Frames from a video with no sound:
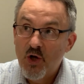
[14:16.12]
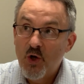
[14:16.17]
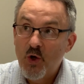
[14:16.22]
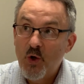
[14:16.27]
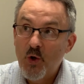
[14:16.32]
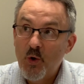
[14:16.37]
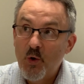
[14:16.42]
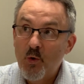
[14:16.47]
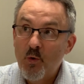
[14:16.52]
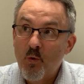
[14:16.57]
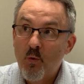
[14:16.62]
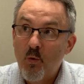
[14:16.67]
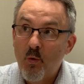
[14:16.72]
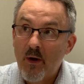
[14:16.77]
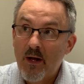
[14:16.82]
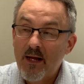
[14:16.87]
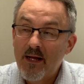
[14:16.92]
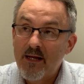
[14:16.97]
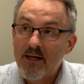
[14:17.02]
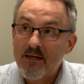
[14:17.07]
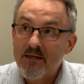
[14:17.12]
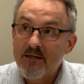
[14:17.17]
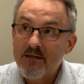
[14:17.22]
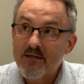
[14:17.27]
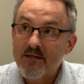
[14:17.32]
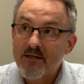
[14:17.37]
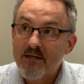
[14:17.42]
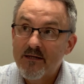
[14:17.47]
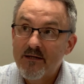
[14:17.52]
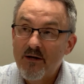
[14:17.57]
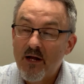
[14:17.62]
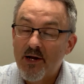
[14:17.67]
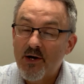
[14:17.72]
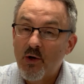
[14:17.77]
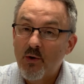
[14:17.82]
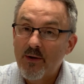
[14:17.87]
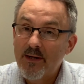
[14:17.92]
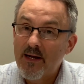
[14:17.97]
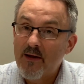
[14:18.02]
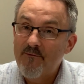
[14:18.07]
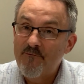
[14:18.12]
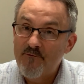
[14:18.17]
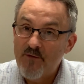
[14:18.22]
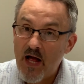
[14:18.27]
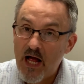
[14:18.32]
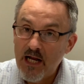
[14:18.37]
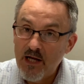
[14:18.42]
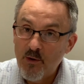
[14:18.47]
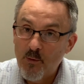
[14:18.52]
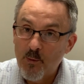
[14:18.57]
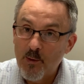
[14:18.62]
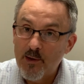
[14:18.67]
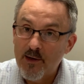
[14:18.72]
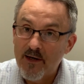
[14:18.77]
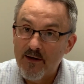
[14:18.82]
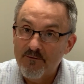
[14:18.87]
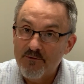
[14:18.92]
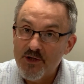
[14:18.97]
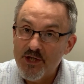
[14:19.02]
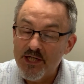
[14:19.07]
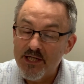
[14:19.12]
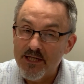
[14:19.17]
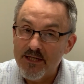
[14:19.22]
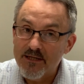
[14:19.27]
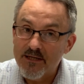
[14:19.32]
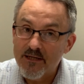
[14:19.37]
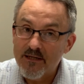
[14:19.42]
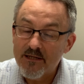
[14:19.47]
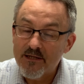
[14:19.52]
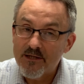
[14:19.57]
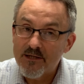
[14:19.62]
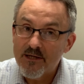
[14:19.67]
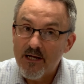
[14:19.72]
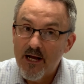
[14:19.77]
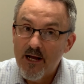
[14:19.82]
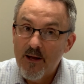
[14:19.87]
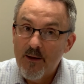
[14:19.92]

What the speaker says: who was not only a follower of Jesus,